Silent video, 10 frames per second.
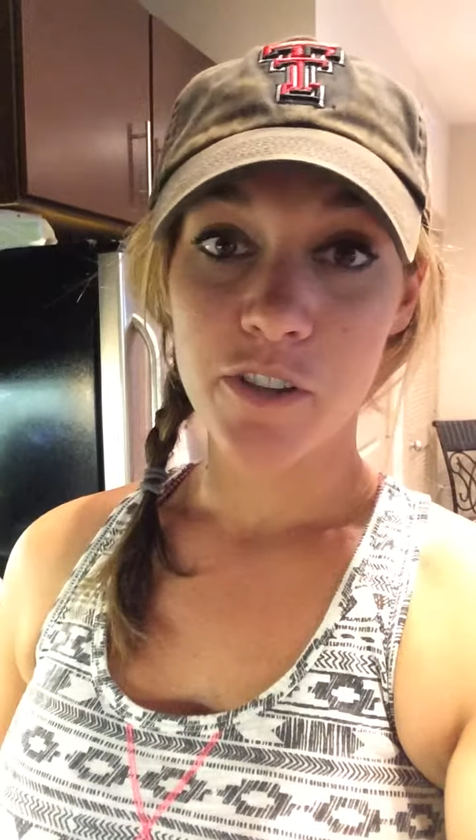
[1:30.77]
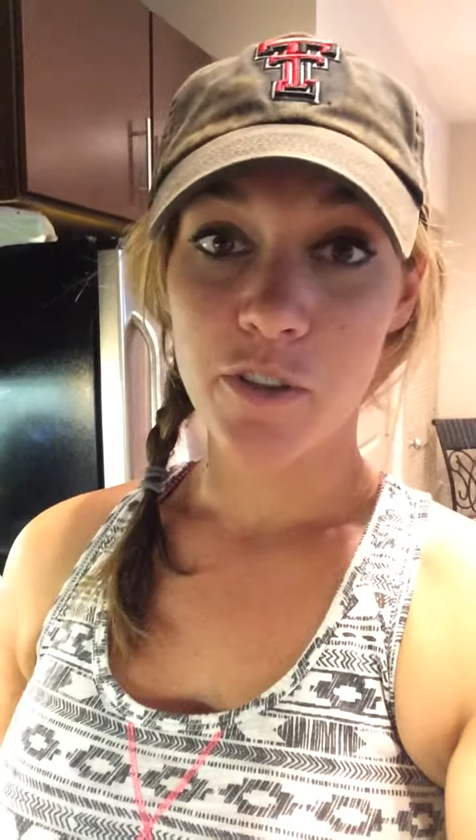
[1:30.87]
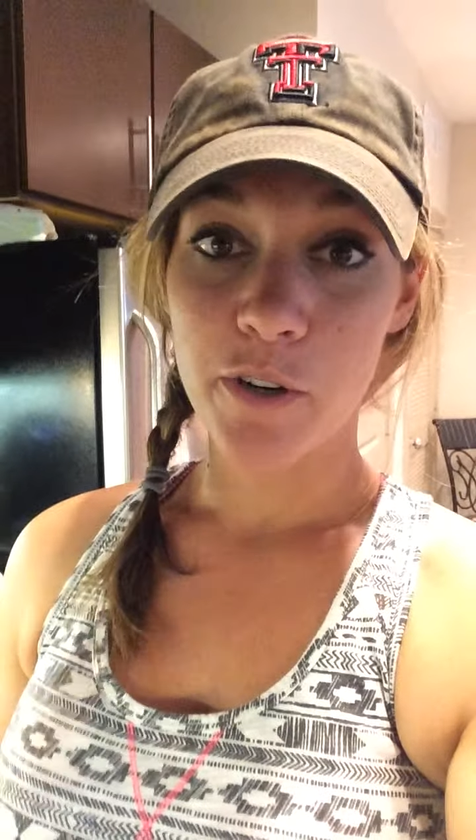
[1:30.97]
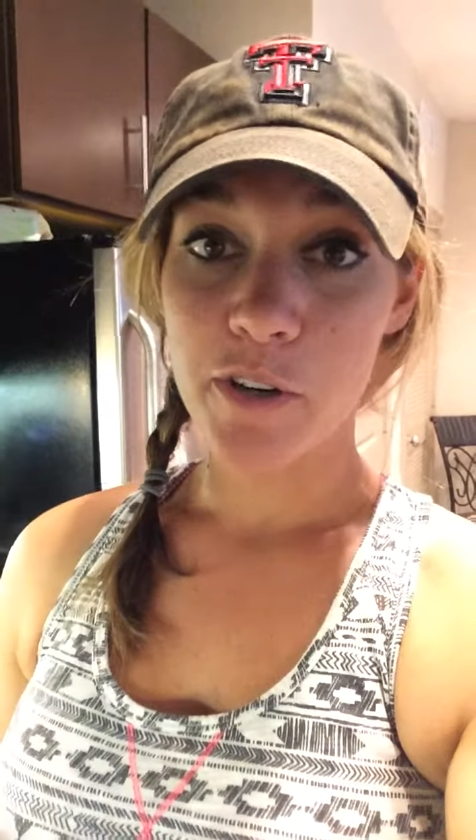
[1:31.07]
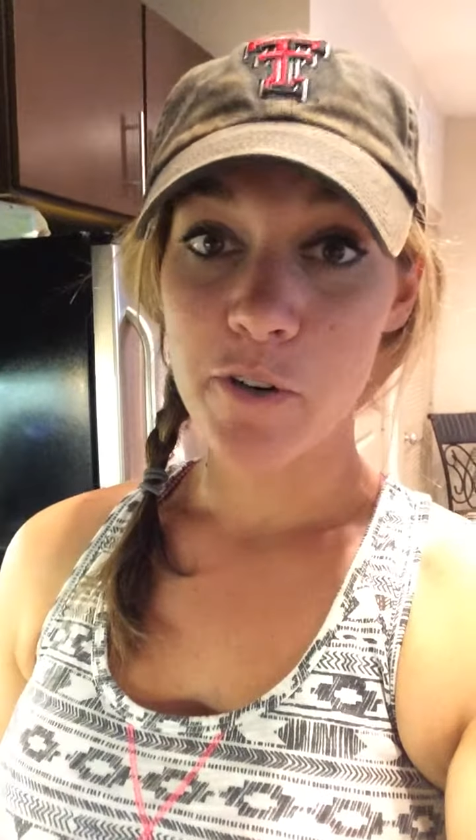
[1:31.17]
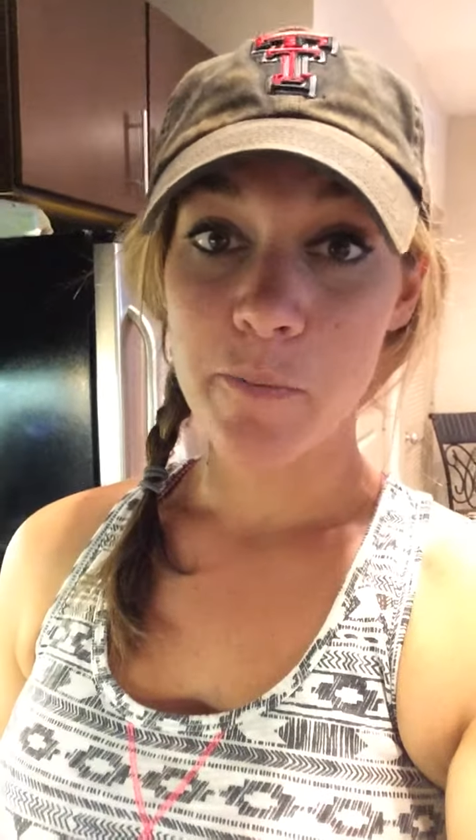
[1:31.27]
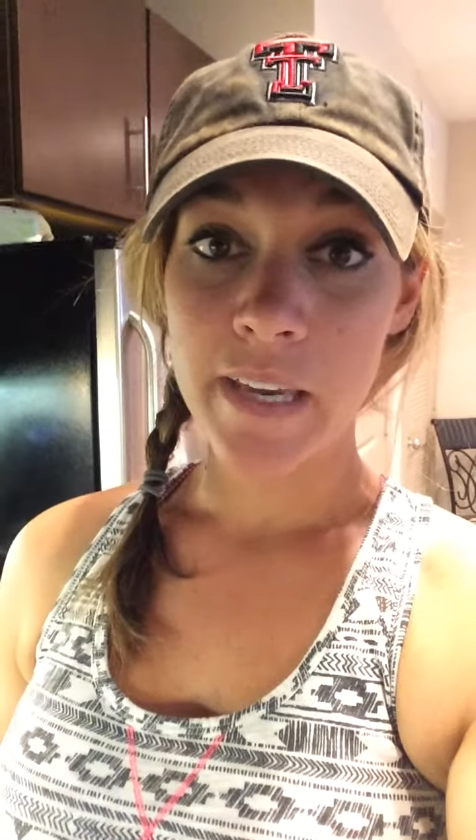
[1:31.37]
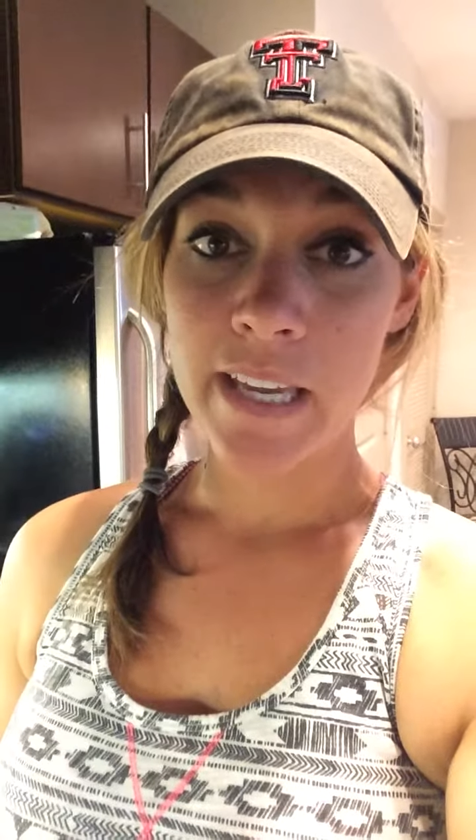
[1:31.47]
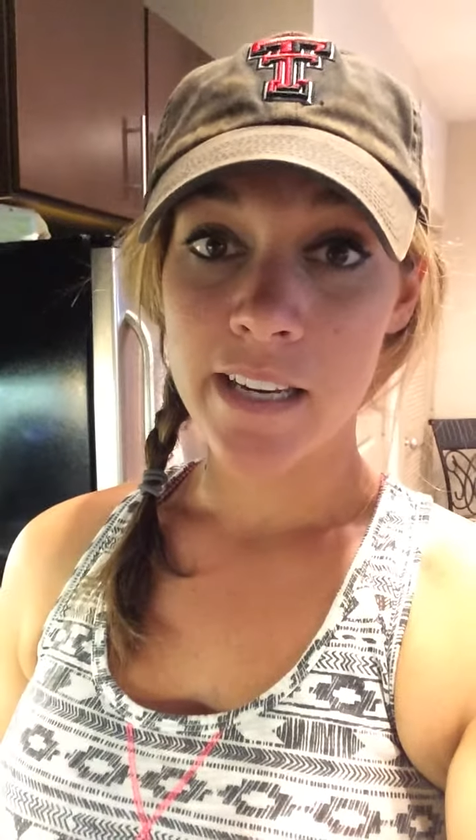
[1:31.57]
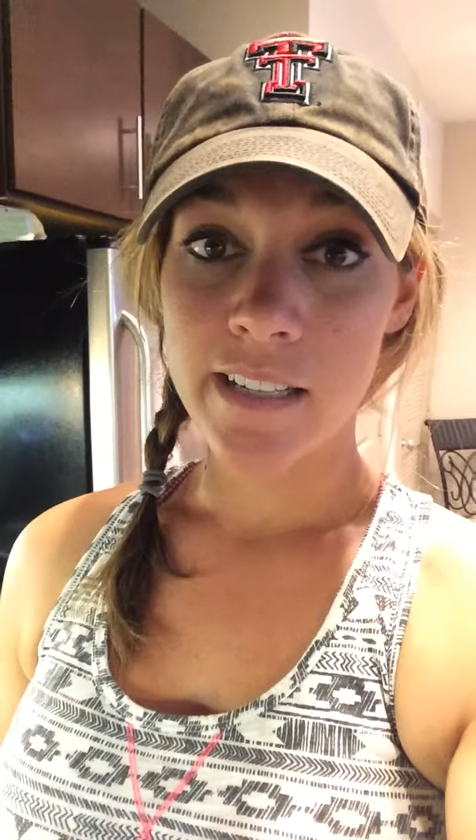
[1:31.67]
throw your
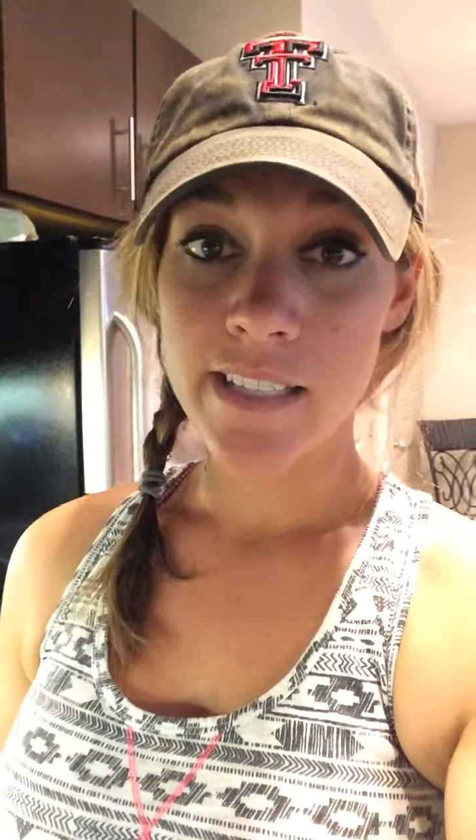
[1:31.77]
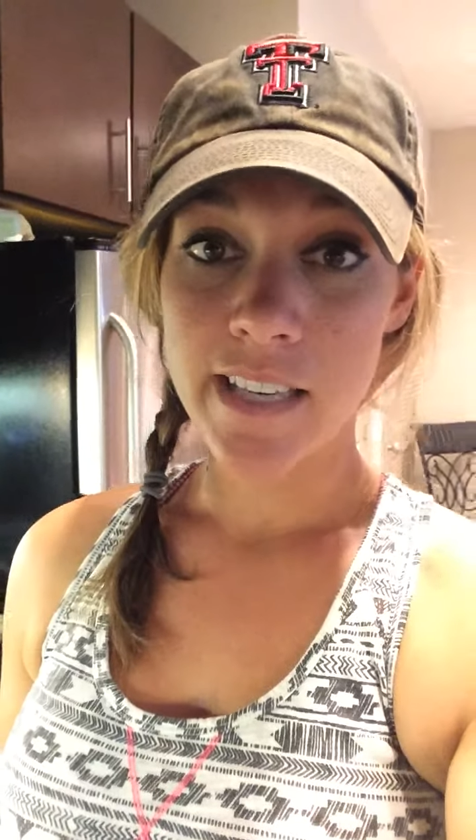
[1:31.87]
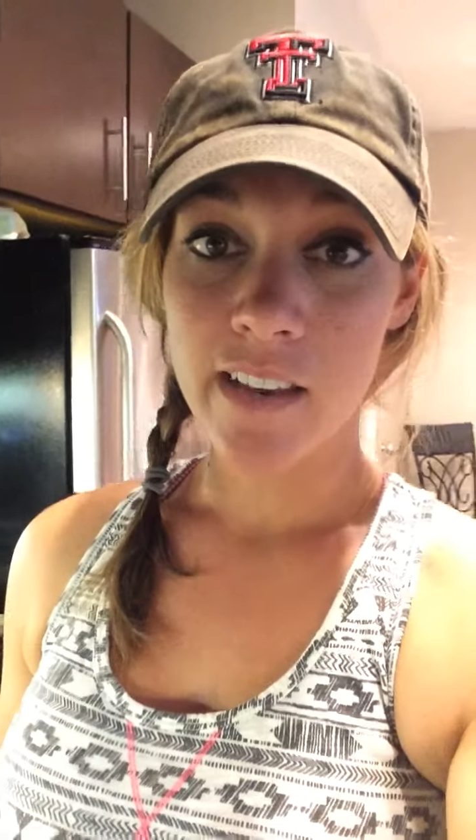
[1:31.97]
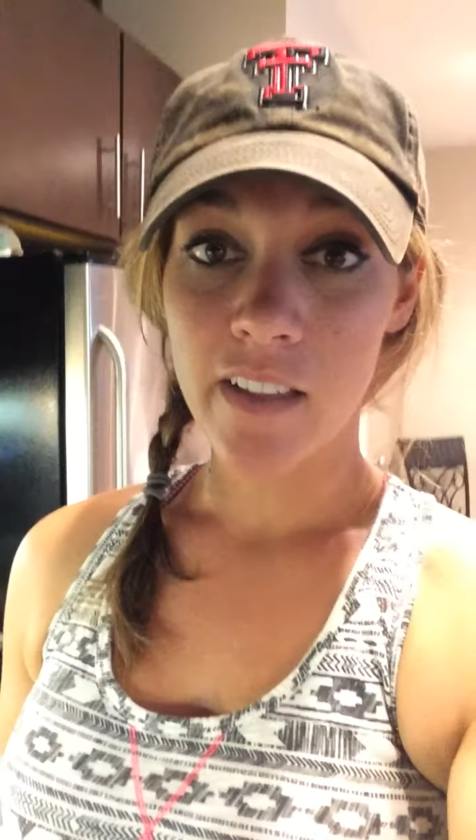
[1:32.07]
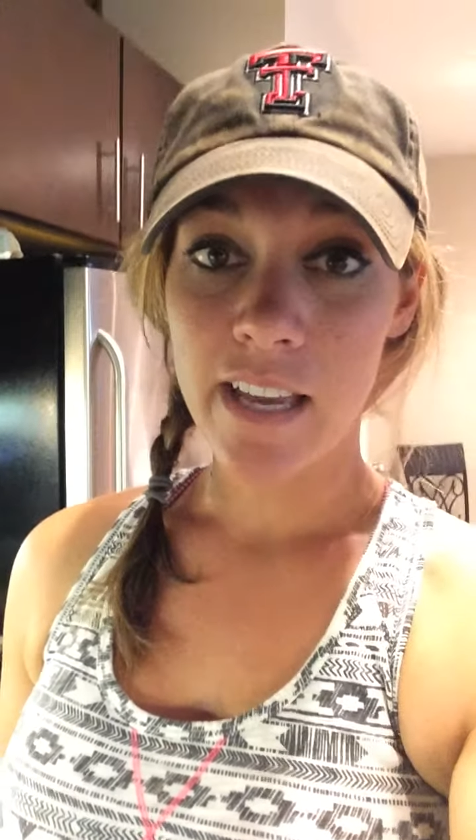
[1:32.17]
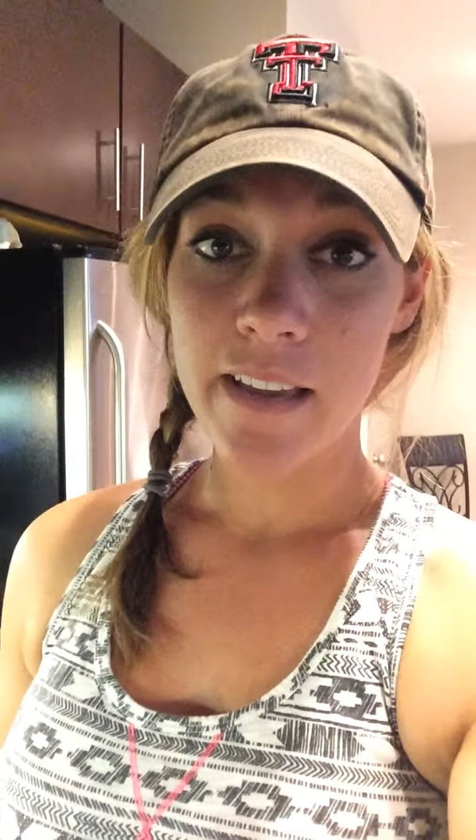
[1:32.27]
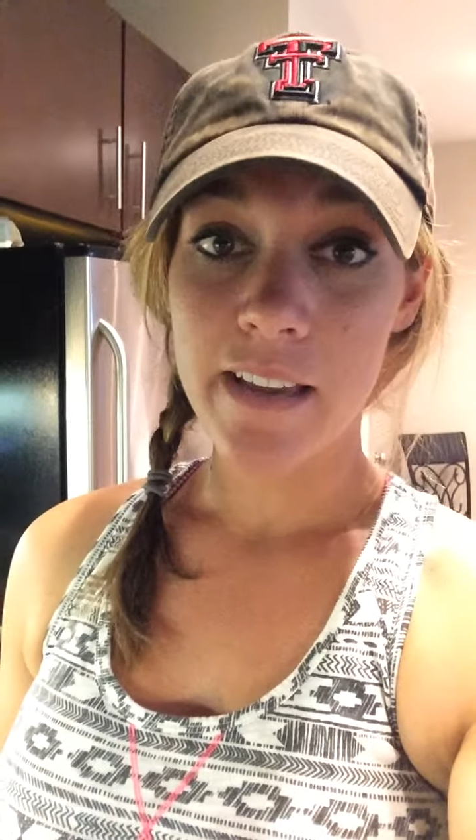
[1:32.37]
meat in a skillet